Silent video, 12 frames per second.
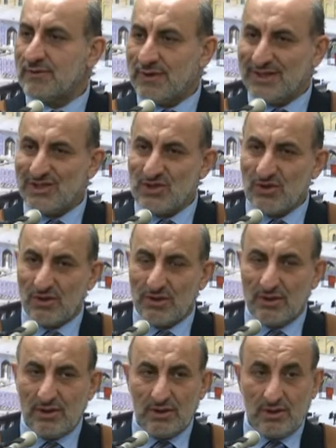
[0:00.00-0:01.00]
That is all.
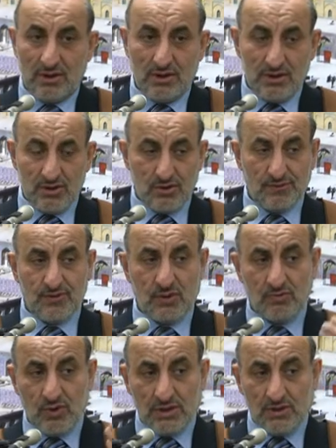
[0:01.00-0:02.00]
So from
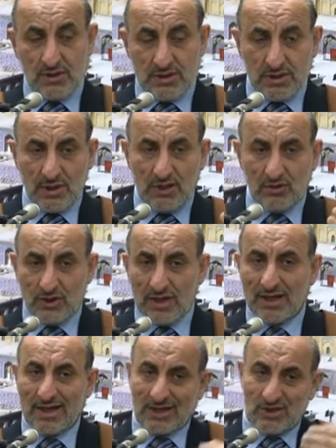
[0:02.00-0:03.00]
what you see, you
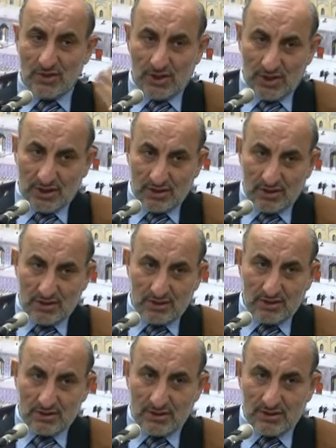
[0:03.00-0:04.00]
can actually
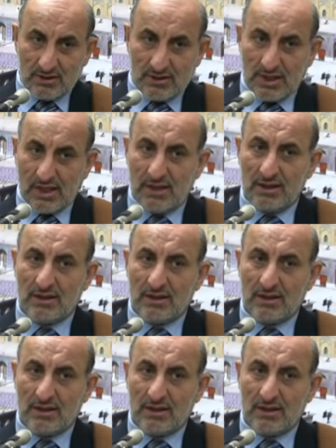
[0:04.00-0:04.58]
tell